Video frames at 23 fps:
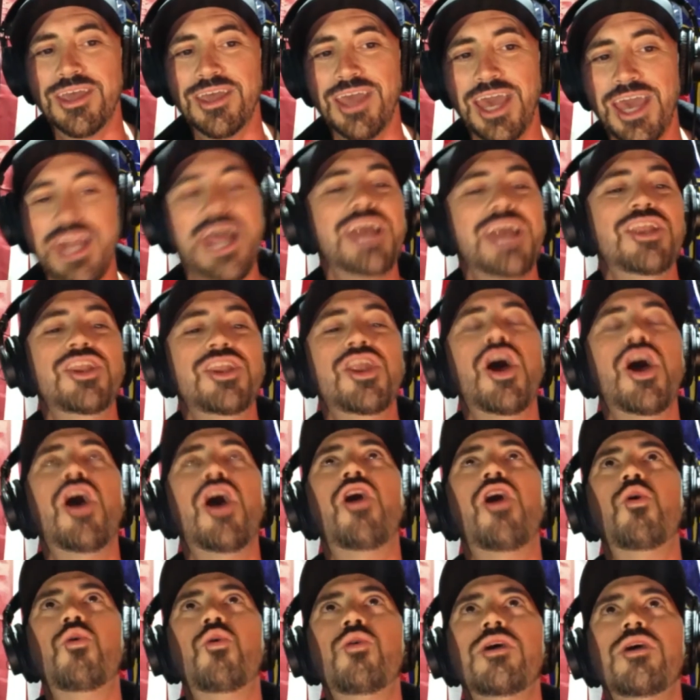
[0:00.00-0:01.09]
And I
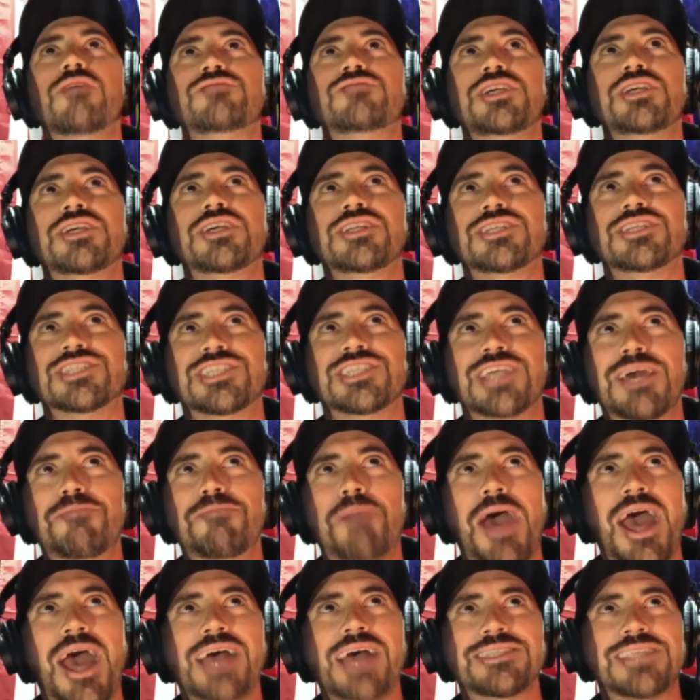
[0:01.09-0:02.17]
know if she can just get
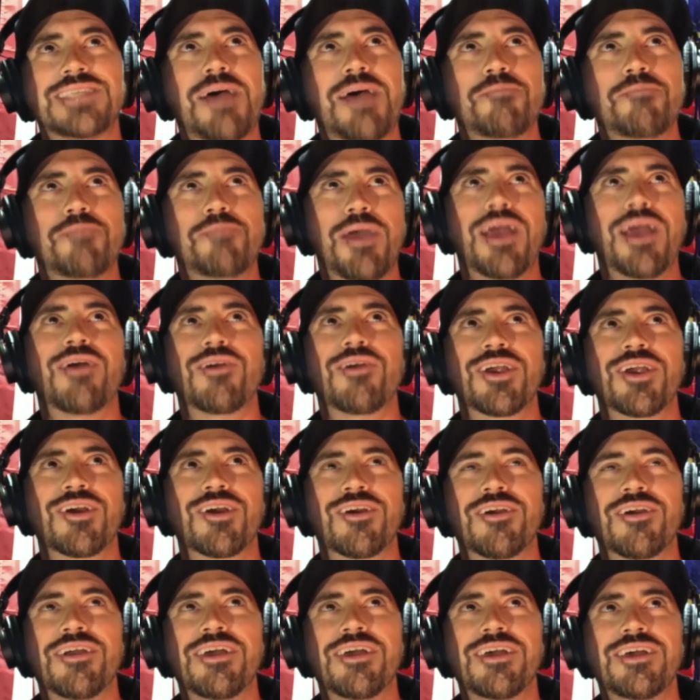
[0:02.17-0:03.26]
past that
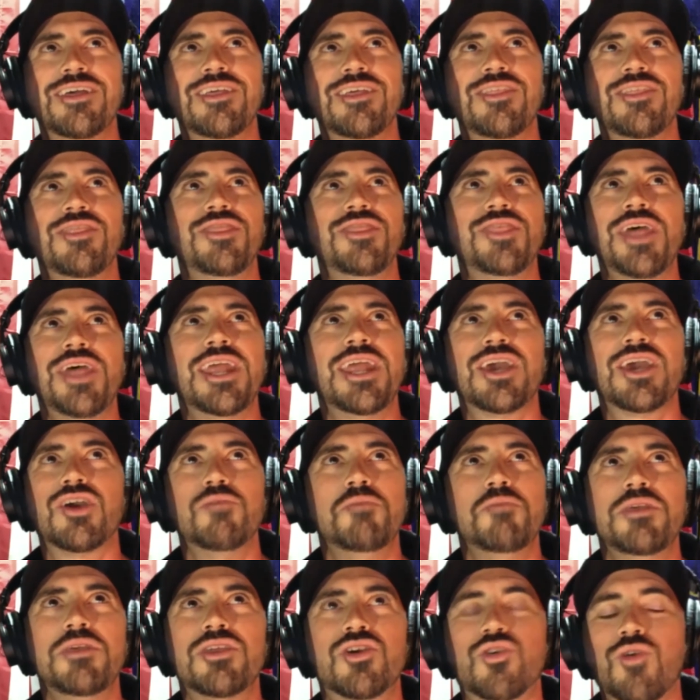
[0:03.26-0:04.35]
barrier, then it could
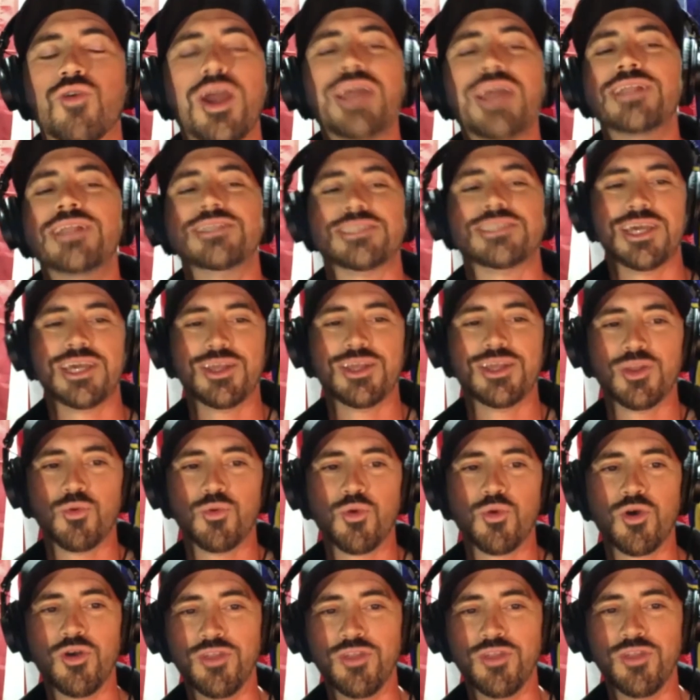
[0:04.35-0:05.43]
be the greatest thing in the
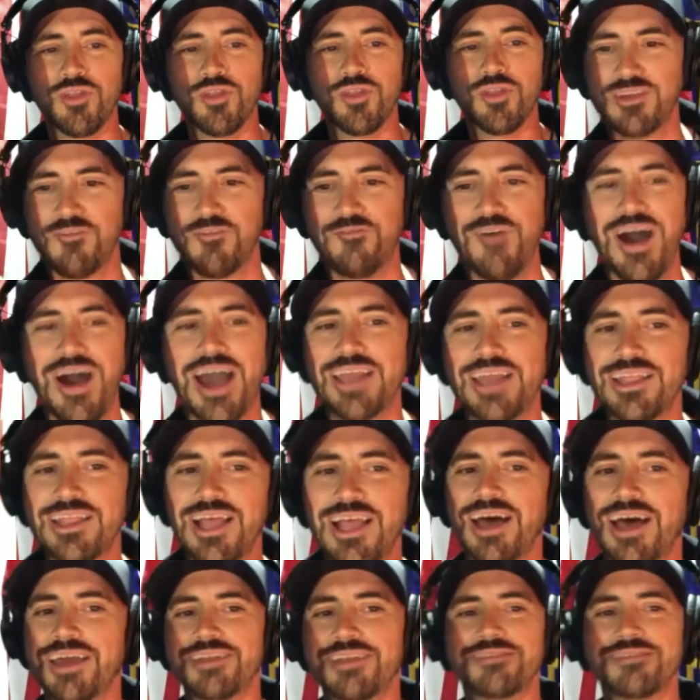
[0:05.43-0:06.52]
world. It's a fine
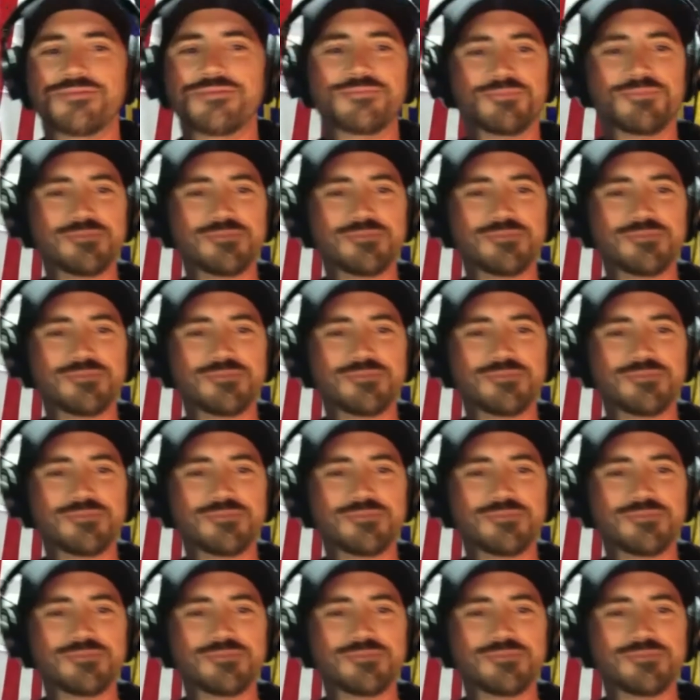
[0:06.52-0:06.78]
line.